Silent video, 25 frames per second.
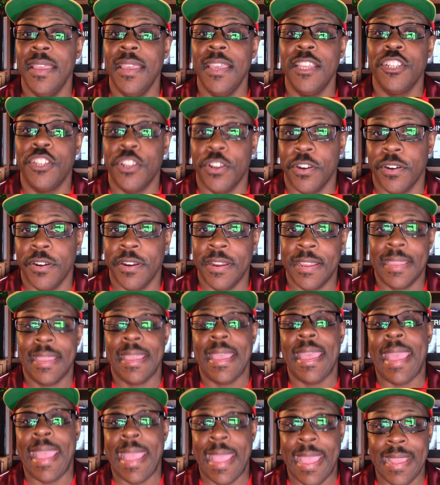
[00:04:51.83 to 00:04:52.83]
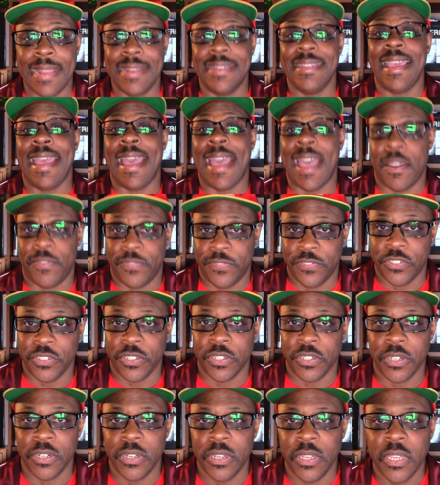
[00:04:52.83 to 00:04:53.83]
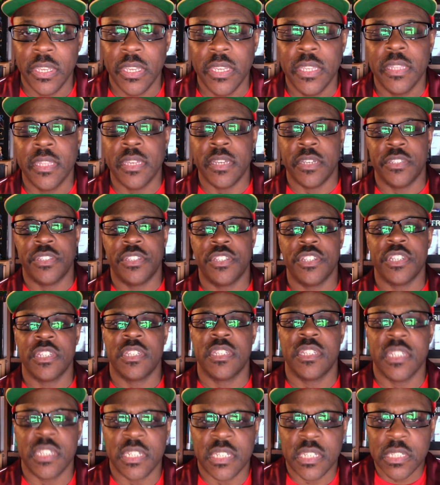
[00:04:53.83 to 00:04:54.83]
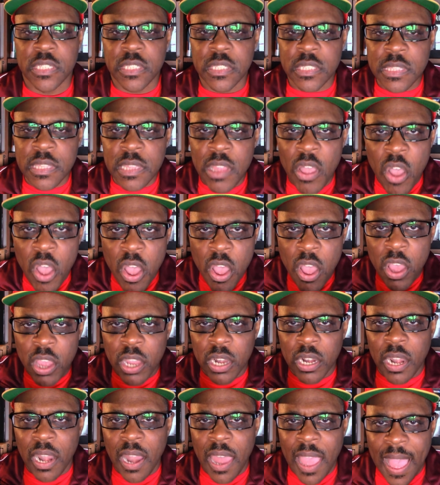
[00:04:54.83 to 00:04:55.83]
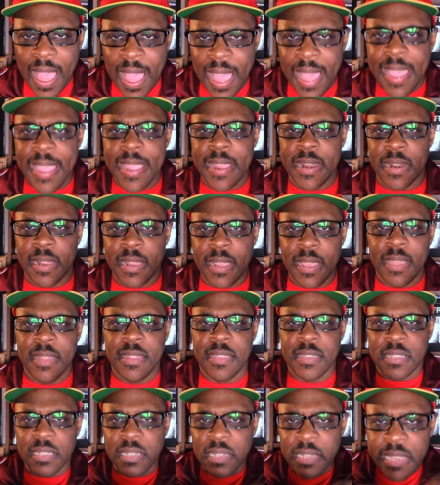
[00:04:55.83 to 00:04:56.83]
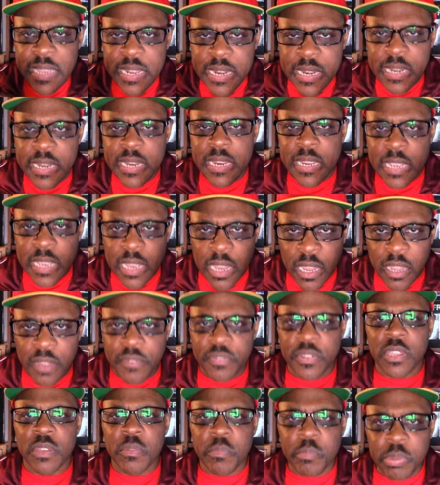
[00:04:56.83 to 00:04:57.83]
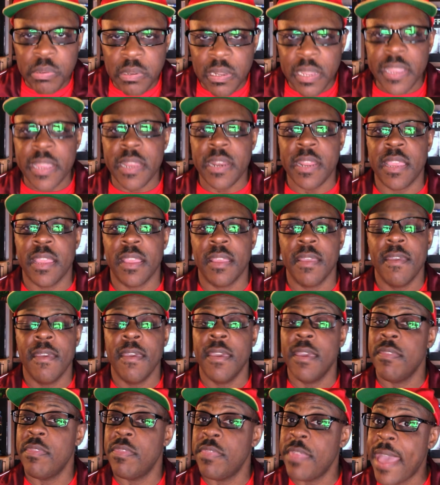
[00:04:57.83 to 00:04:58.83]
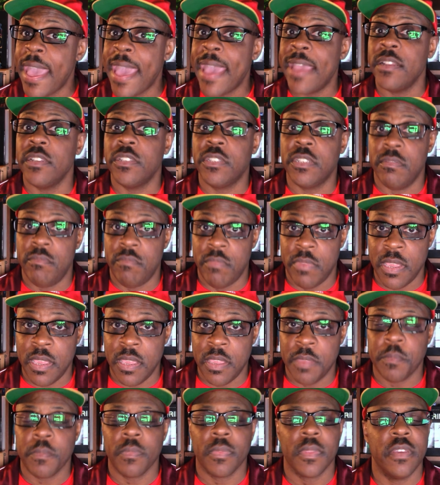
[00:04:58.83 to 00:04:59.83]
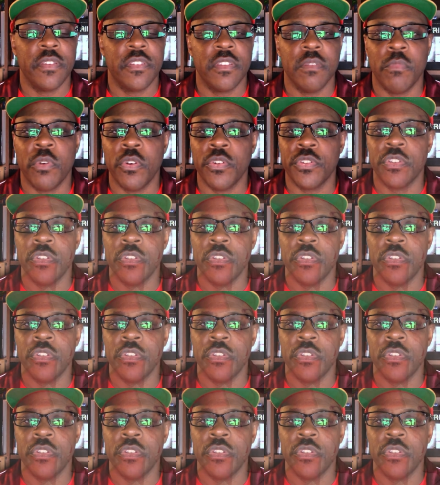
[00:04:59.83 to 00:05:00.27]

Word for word: during, and after. There's just this long line, this litany of complaining. And that, to me, is the most